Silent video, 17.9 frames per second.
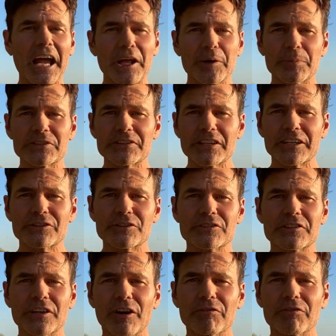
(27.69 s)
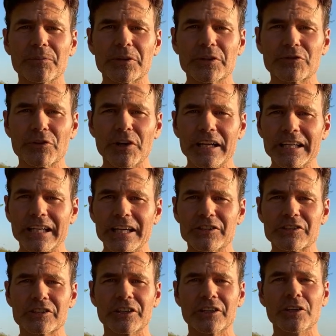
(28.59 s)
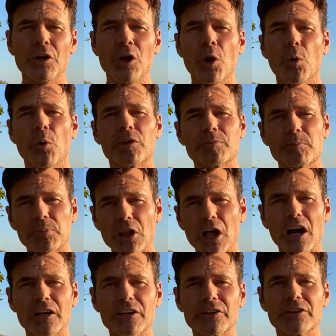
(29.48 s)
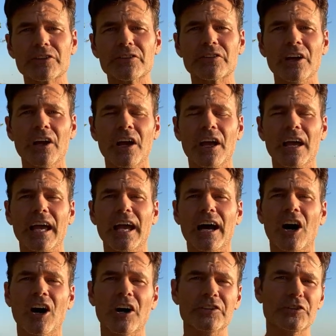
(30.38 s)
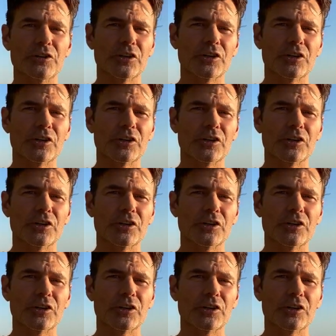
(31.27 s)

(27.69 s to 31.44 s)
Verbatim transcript: to protect yourself from this radiation with blockers on your